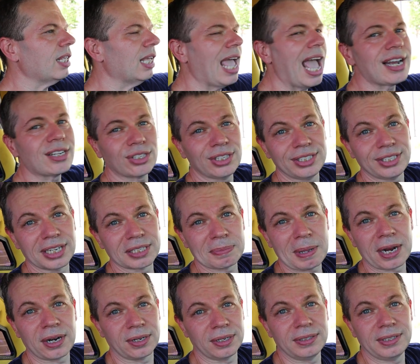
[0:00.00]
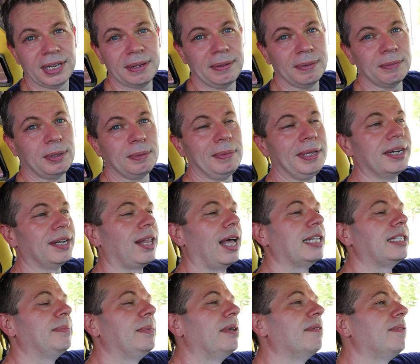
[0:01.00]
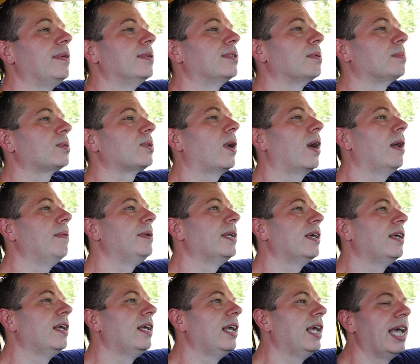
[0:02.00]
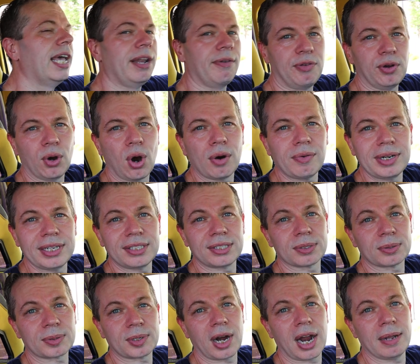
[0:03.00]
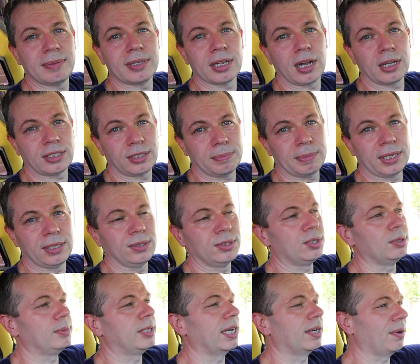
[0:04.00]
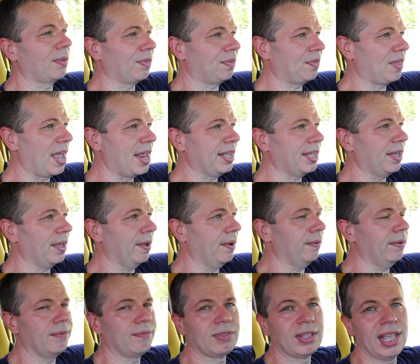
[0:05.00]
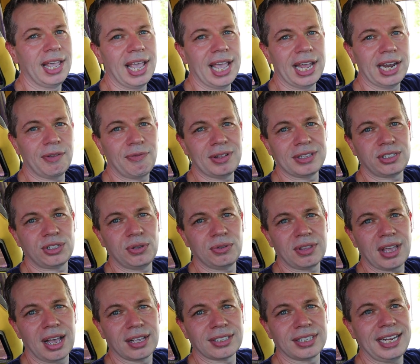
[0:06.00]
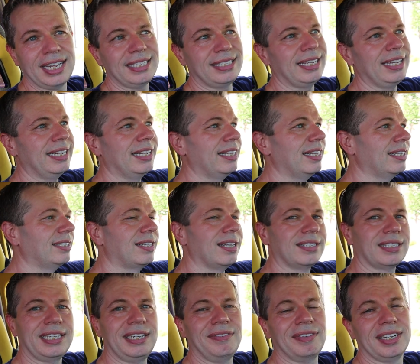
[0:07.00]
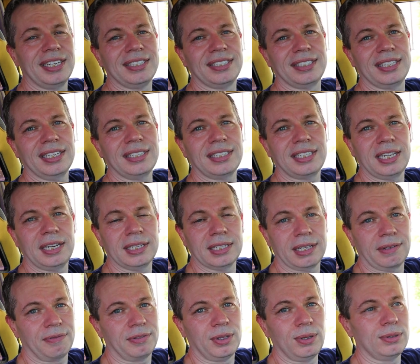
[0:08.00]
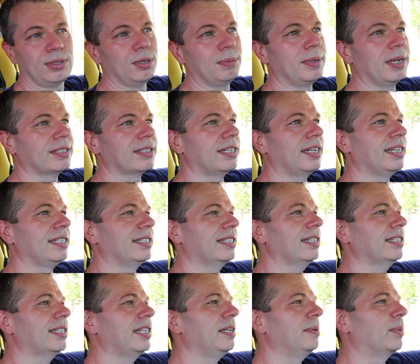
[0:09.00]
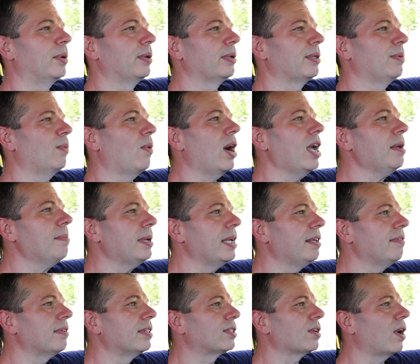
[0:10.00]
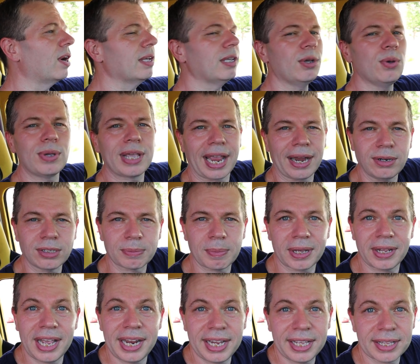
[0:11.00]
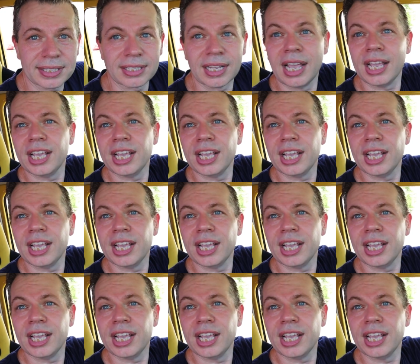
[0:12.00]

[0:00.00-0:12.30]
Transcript: Actually, it does matter. It would mean a lot to me if you subscribed. And if you're already subscribed to my YouTube channel, thank you. And if it's 2018 and this doesn't even exist, if YouTube doesn't exist anymore, then why am I even talking? Who cares about any of this?